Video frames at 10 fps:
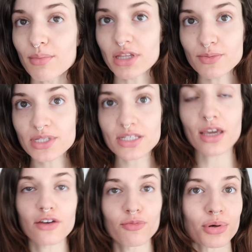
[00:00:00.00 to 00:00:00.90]
I made the
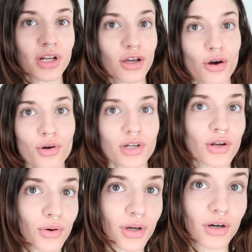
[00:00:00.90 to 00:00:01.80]
mistake of putting
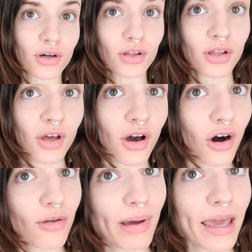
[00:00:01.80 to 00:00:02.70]
coconut oil
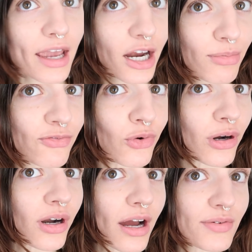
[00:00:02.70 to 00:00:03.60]
on my hair
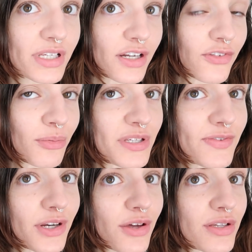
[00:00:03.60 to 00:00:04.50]
before I was gonna film this
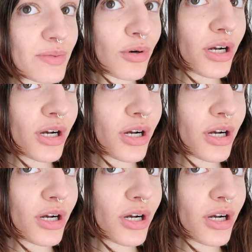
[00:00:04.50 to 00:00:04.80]
video this